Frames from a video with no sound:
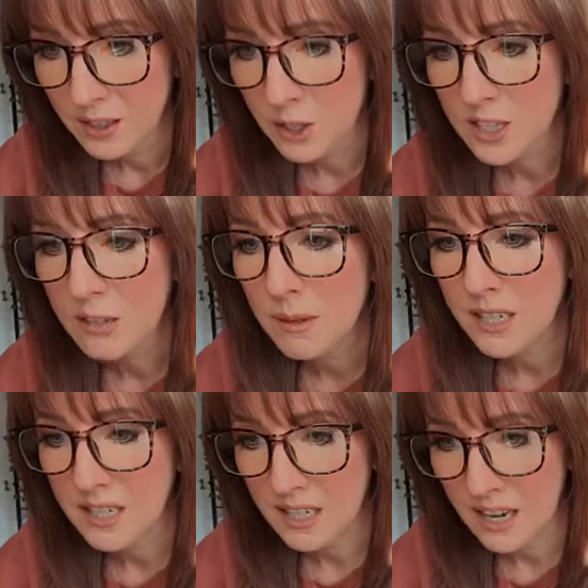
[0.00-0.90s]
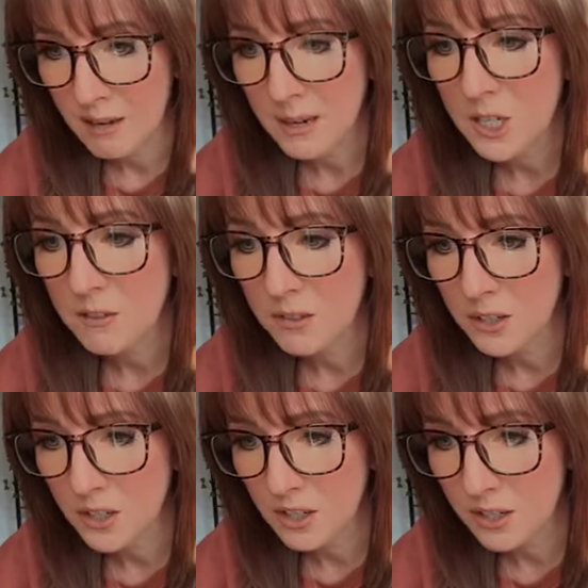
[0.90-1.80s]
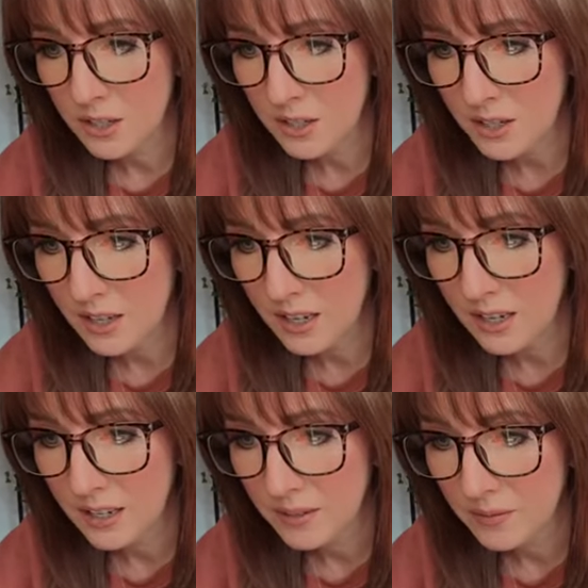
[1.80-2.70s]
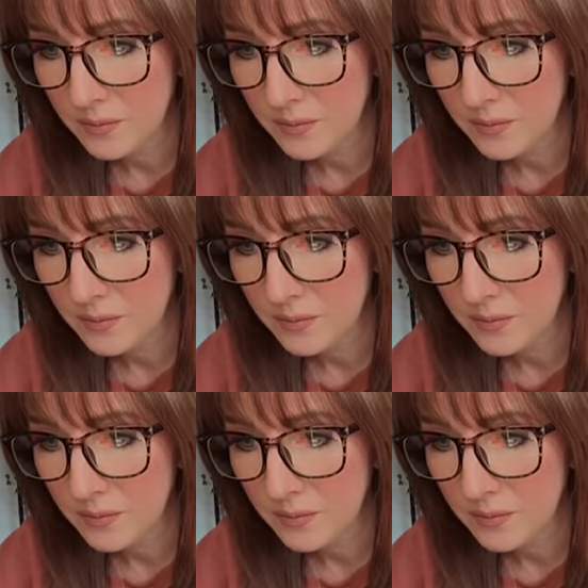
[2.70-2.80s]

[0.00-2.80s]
You just committed today. It makes you feel good. Good.